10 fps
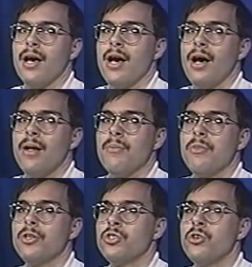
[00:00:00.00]

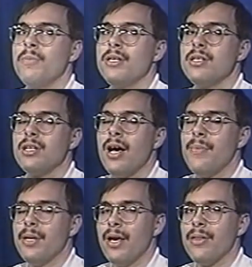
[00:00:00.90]
The Germans,
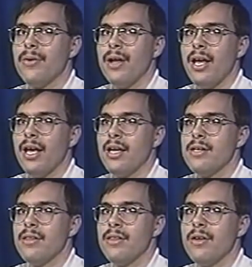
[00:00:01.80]
on the other
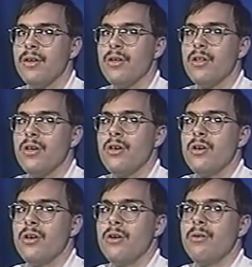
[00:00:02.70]
hand,
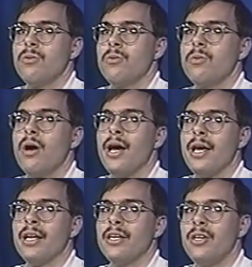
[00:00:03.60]

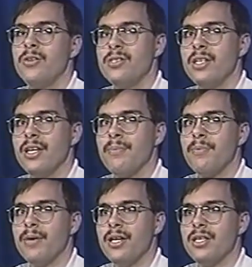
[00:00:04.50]
accused the
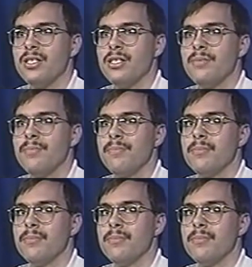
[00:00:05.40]
British